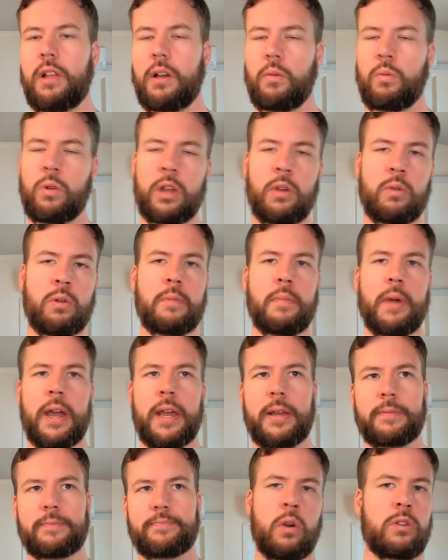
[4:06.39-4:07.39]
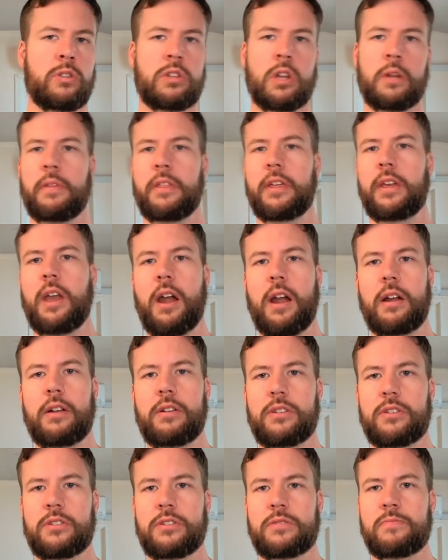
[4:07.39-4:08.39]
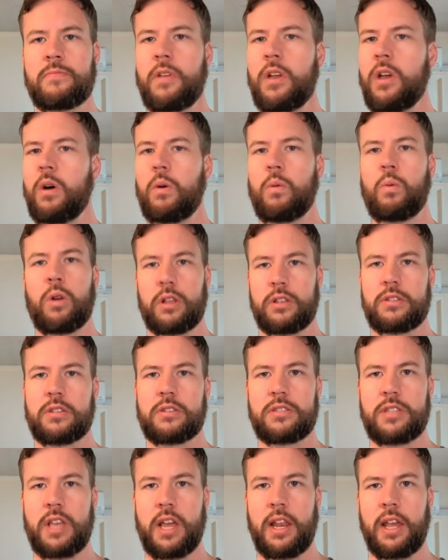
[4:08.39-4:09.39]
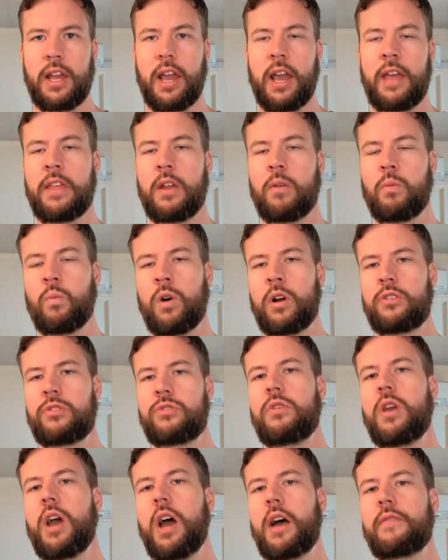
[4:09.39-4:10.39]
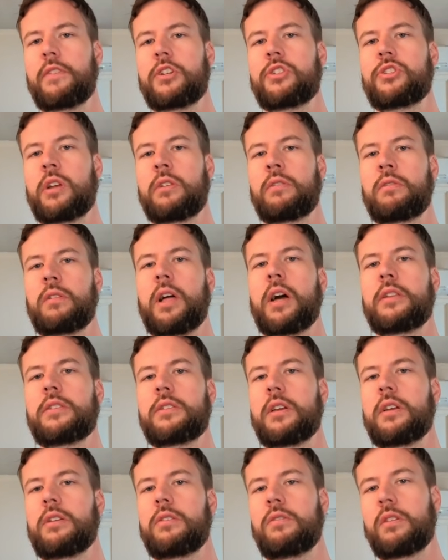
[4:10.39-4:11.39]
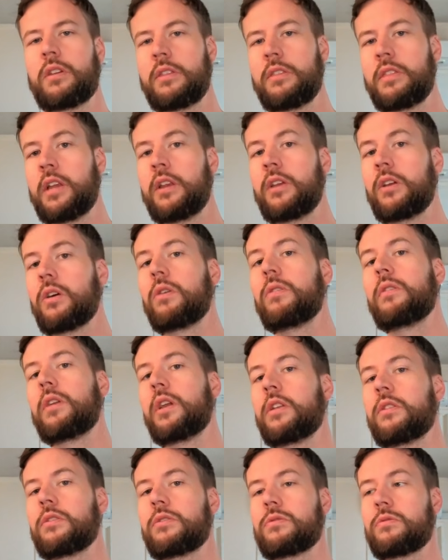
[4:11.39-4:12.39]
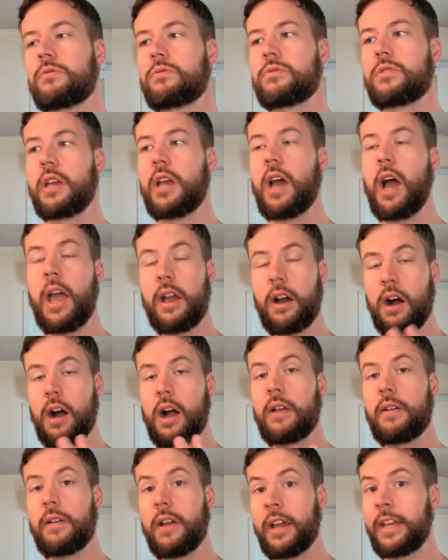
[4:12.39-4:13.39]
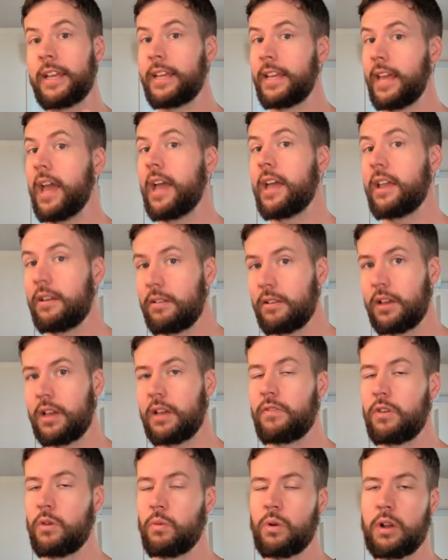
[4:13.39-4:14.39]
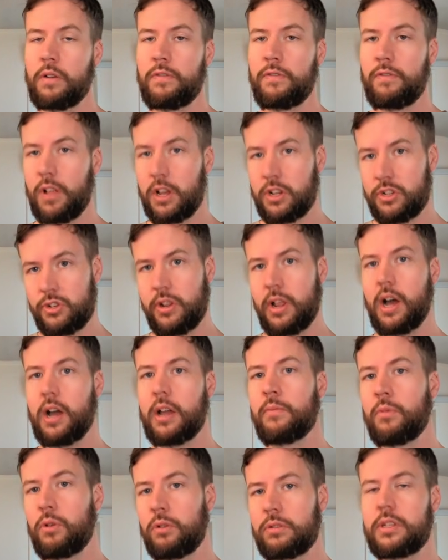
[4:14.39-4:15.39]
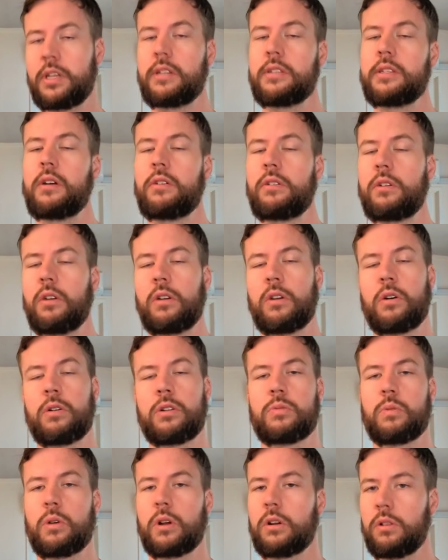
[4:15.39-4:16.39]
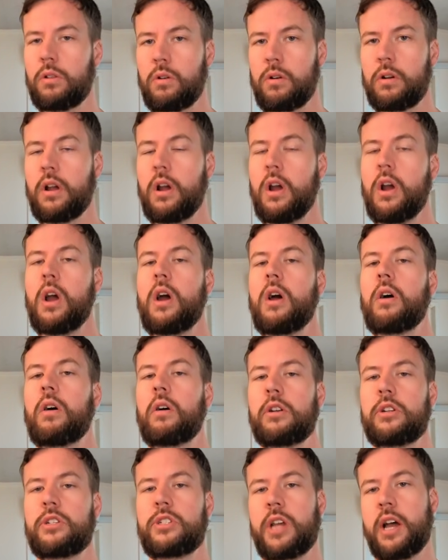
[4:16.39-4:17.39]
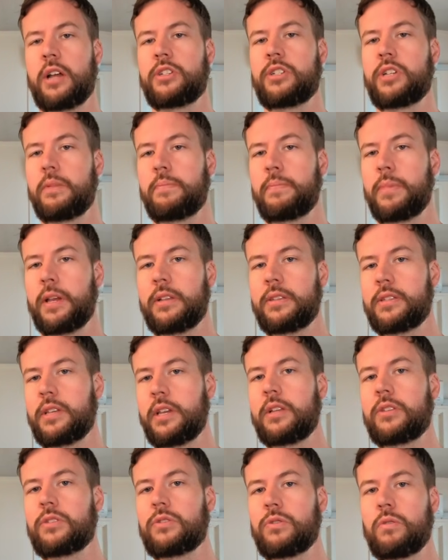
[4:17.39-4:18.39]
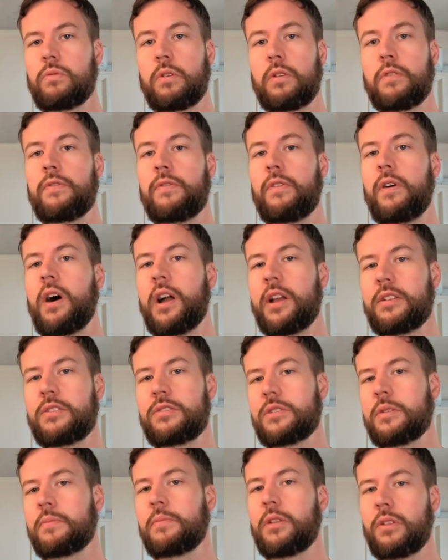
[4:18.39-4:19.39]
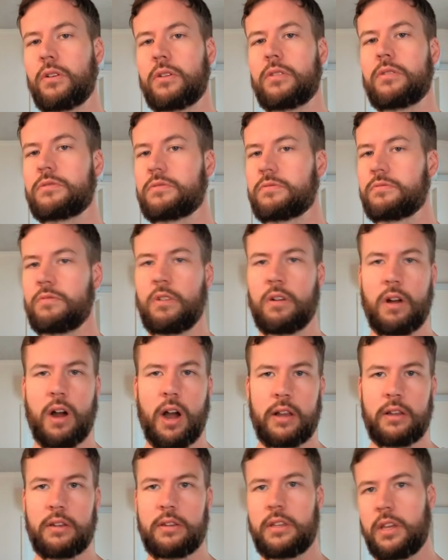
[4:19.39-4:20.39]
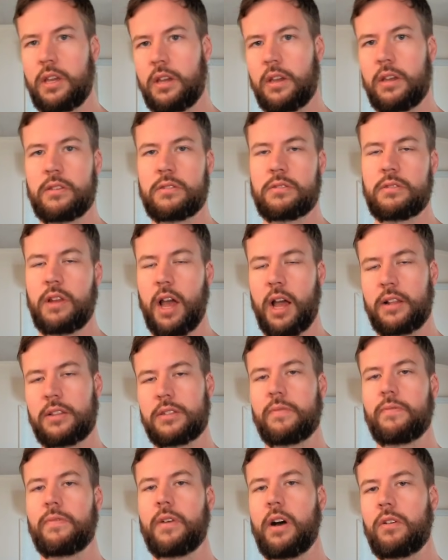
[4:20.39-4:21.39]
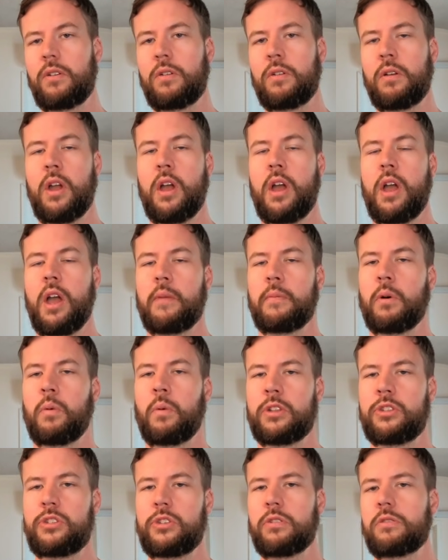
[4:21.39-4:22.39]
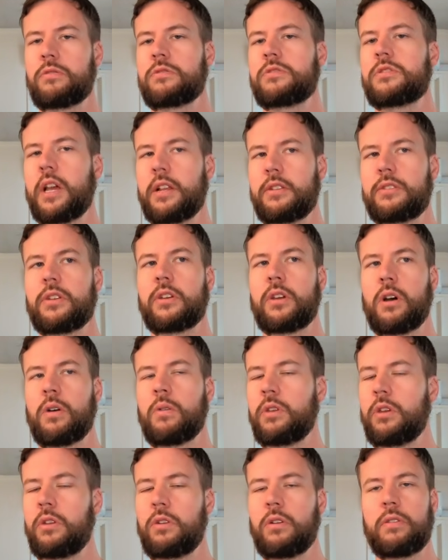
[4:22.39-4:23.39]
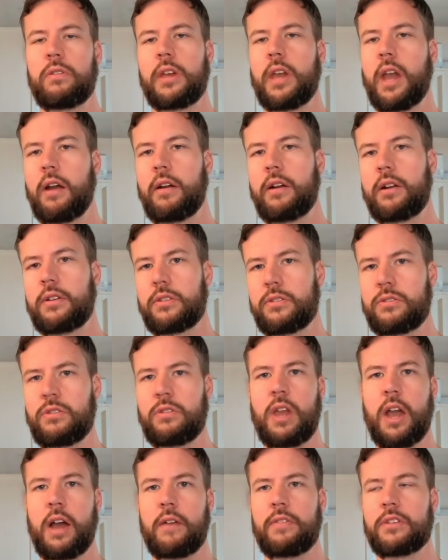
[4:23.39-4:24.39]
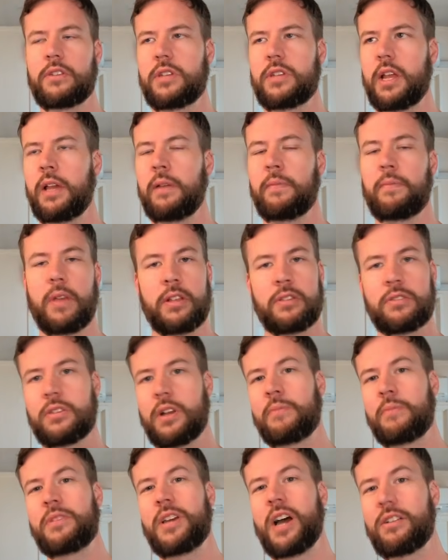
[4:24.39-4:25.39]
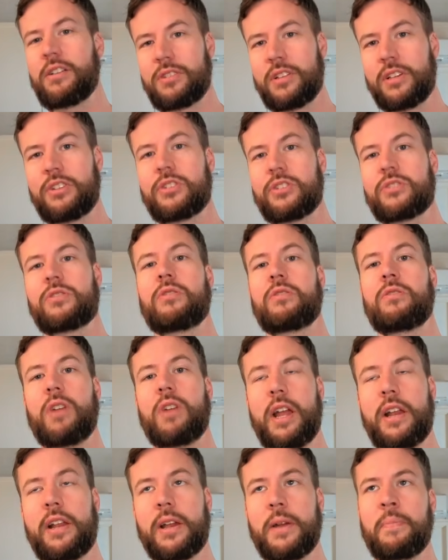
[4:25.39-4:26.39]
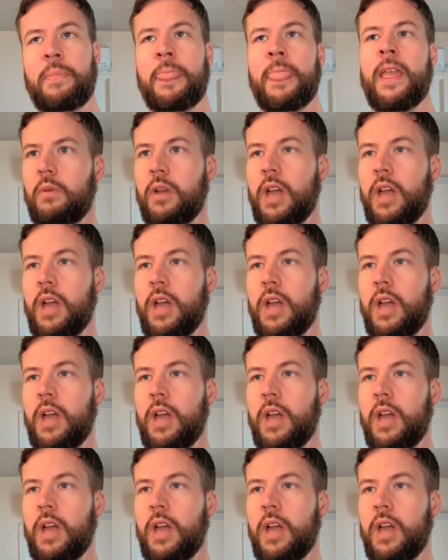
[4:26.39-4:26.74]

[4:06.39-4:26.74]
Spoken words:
Like, what do you want to make? Who's going to be the characters? What is the setting? And then once you have a general idea, you can then go into, say, AI again. If you want to flesh it out in more detail, you could go into a Claude or a ChatGPT to refine some of those, ideas and add some value. But once you're set to go and you know the characters and you have the setting, it's time to actually just create it.